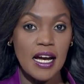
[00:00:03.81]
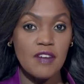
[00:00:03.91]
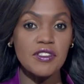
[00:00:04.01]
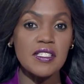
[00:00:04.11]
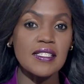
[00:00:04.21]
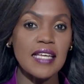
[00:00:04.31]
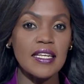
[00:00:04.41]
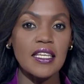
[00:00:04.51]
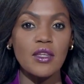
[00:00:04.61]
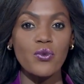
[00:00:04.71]
After
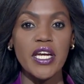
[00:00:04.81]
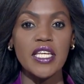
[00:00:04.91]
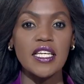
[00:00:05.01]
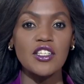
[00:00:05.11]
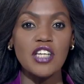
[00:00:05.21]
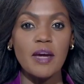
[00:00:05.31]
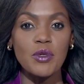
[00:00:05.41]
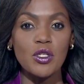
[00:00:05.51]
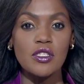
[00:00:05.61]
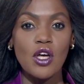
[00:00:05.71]
stunning the reigning
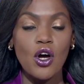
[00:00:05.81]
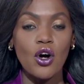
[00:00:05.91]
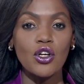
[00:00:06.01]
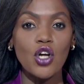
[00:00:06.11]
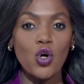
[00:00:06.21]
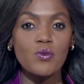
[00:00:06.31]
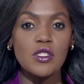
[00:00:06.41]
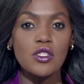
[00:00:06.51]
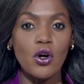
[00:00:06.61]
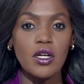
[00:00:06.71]
champions on home
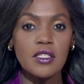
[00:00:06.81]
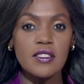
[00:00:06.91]
soil,